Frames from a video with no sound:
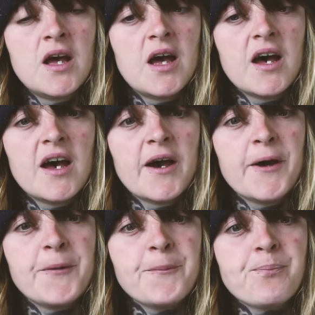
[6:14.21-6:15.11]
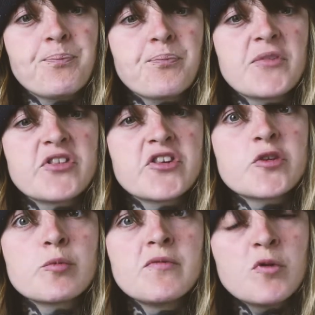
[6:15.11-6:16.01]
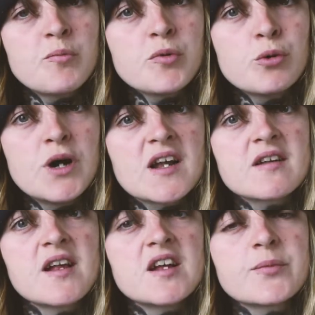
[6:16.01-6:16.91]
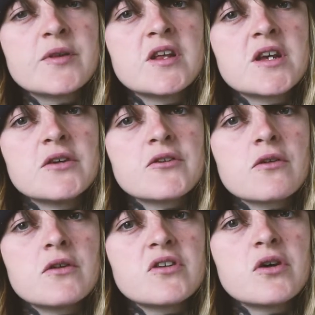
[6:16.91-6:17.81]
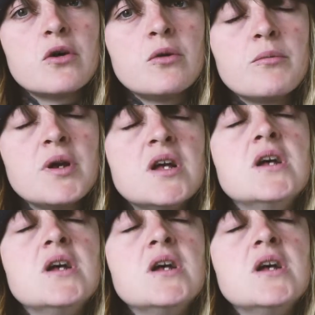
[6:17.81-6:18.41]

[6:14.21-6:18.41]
The swivel ball head attachment that goes on the top,